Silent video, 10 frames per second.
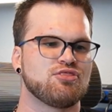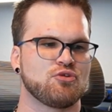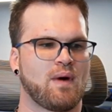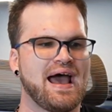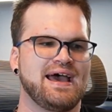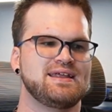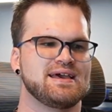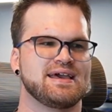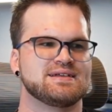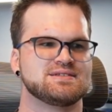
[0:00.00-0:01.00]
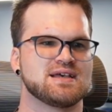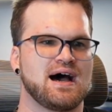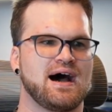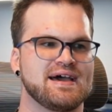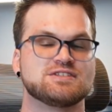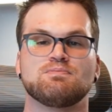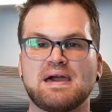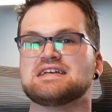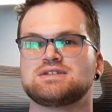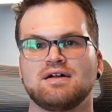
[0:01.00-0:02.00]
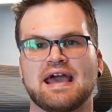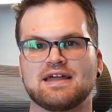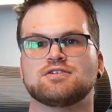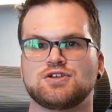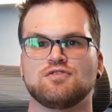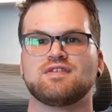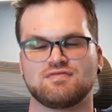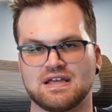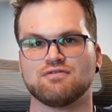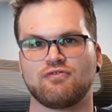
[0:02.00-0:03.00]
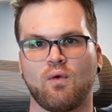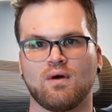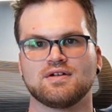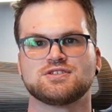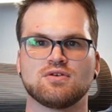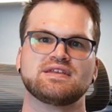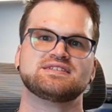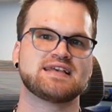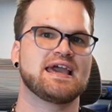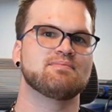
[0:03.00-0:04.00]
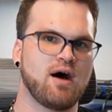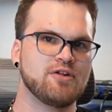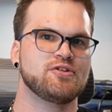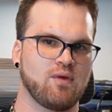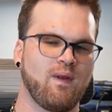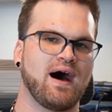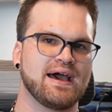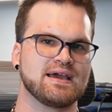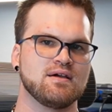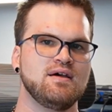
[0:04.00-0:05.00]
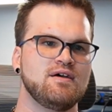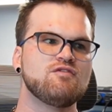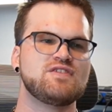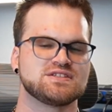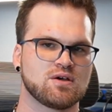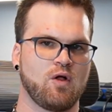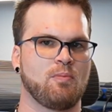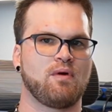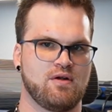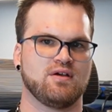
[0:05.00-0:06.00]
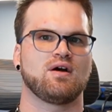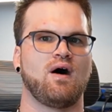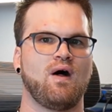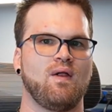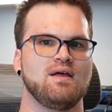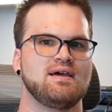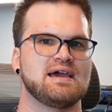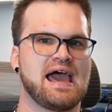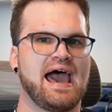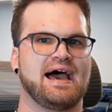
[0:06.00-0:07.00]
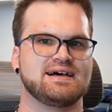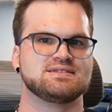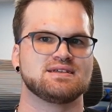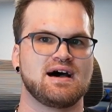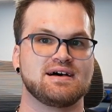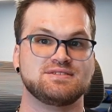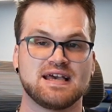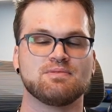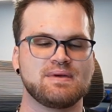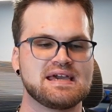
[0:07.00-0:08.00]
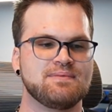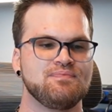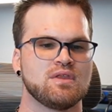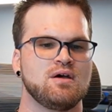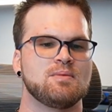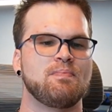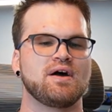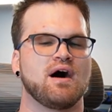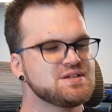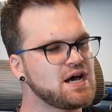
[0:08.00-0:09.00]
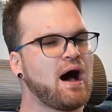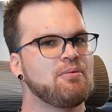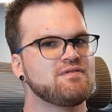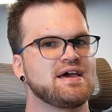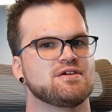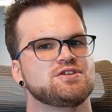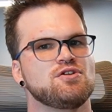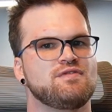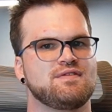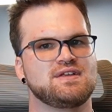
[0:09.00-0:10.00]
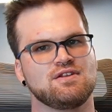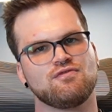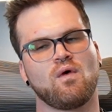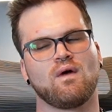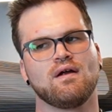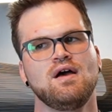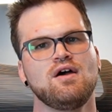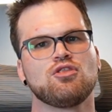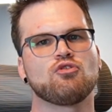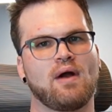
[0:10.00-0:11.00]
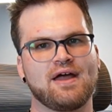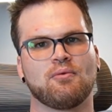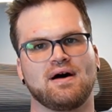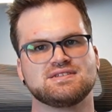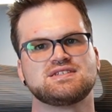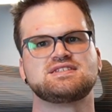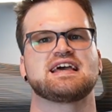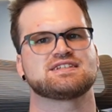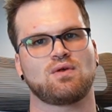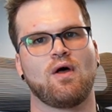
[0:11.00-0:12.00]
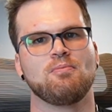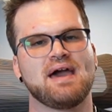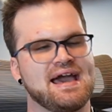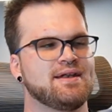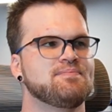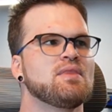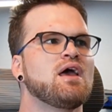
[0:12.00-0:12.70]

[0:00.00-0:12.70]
Thread is it's based on 802.15.4, so the same underlying physical protocol as Zigbee. But on top of 802.15.4, Thread runs 6LoWPAN.